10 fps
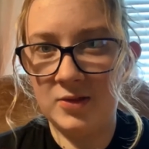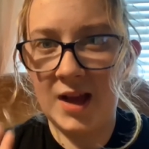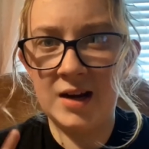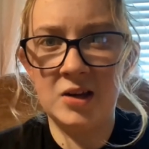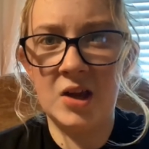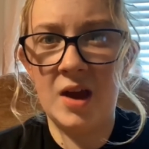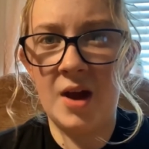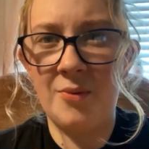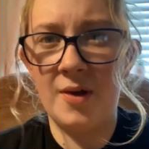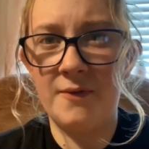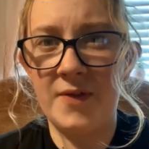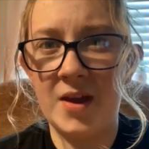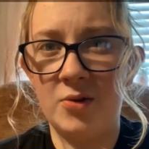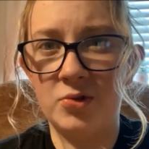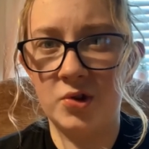telling you how I
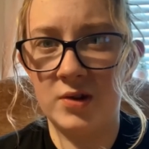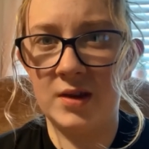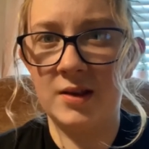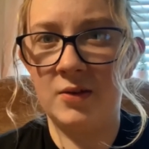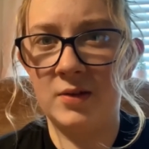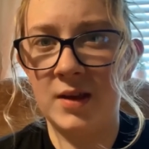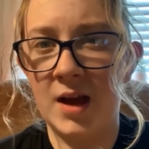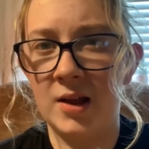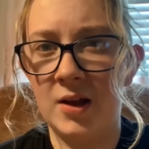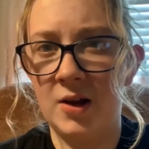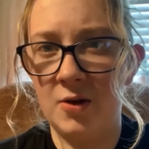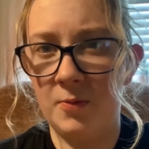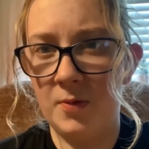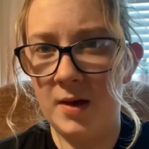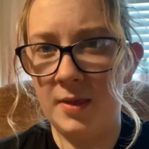feel during this lockdown,
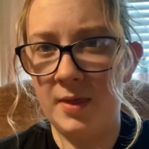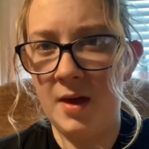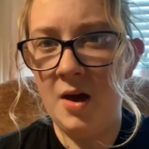along with,